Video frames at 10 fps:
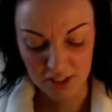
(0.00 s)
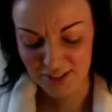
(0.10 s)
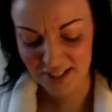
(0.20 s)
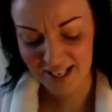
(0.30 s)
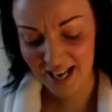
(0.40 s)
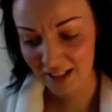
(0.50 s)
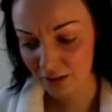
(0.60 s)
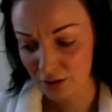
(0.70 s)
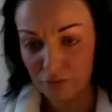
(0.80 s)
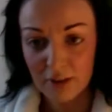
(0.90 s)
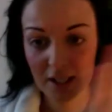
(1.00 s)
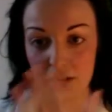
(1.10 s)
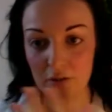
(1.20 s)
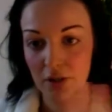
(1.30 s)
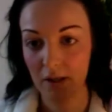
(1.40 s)
So yeah, it looks really
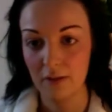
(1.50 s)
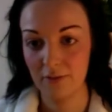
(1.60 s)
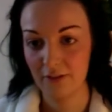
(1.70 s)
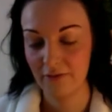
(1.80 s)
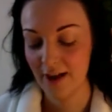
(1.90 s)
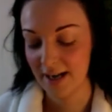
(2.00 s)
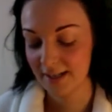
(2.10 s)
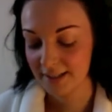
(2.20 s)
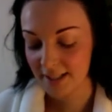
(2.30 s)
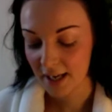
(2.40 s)
good all over the face,